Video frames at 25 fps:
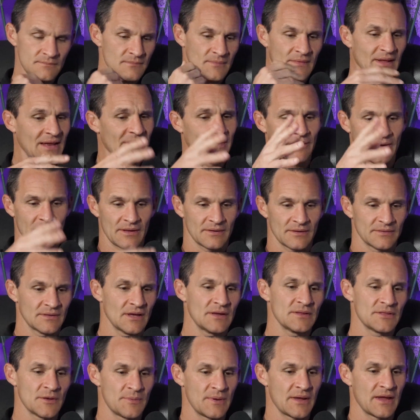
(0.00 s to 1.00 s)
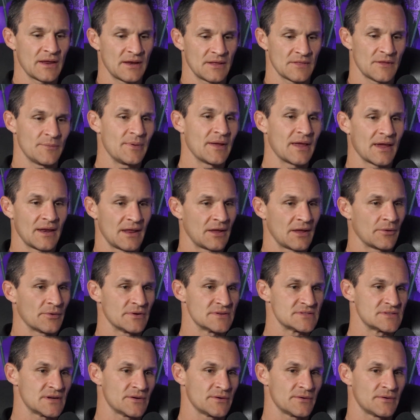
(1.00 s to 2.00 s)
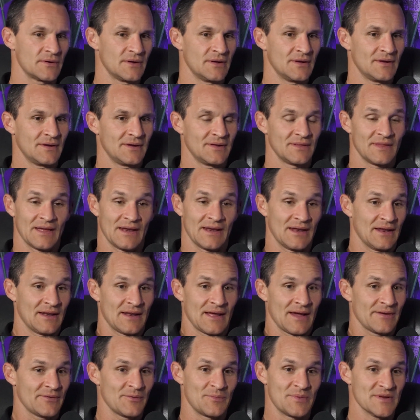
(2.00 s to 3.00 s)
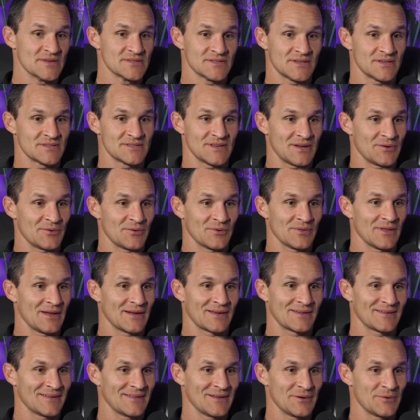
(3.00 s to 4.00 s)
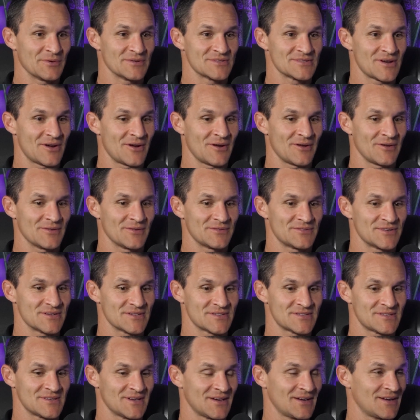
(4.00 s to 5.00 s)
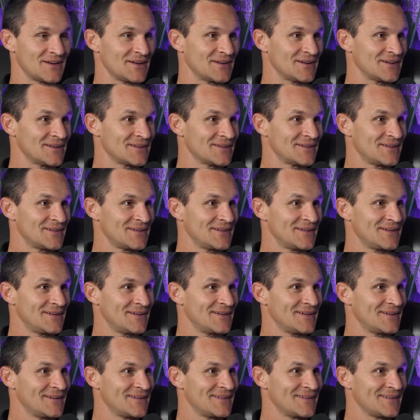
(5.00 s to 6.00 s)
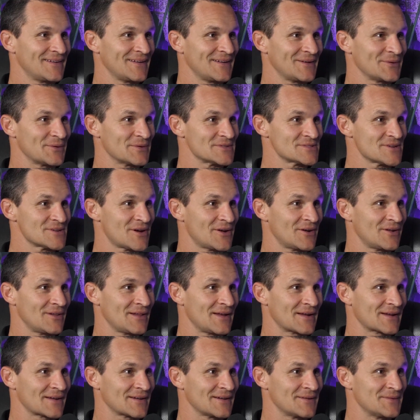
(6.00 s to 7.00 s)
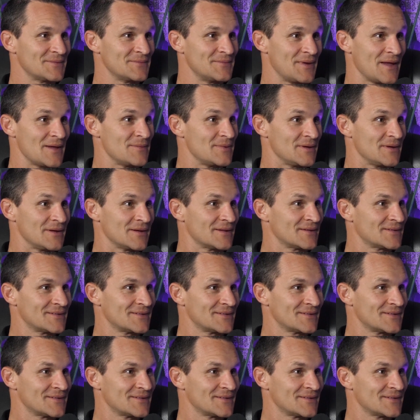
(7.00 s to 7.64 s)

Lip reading: Anyway, the beginning was they didn't have a business. It was all just it was all like a maybe.